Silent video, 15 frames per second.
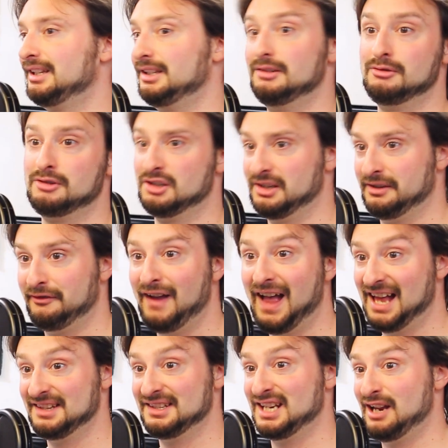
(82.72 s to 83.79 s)
Usually
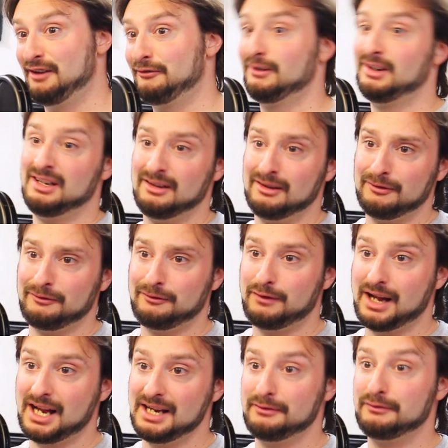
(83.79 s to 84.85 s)
fans have
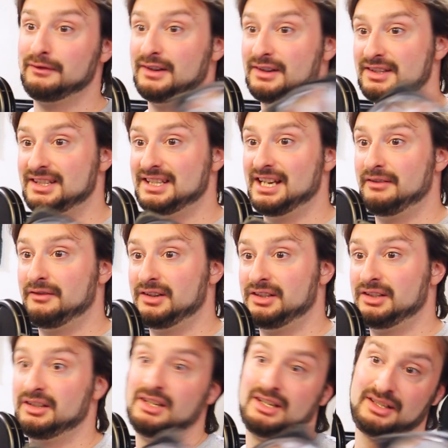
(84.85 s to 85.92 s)
5,
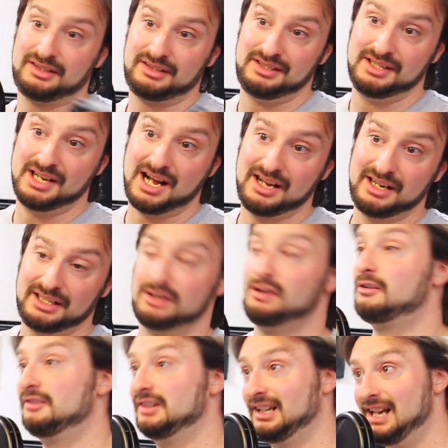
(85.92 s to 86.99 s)
7, 9
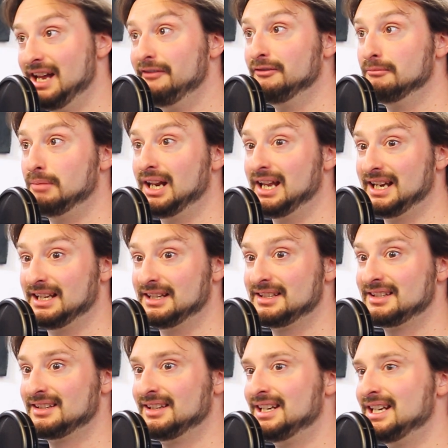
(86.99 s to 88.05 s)
or 11
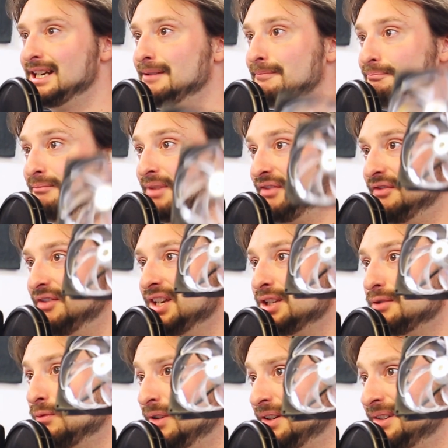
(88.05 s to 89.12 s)
blades. But
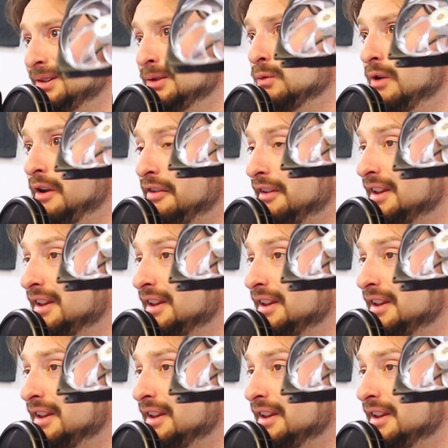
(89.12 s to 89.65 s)
this one with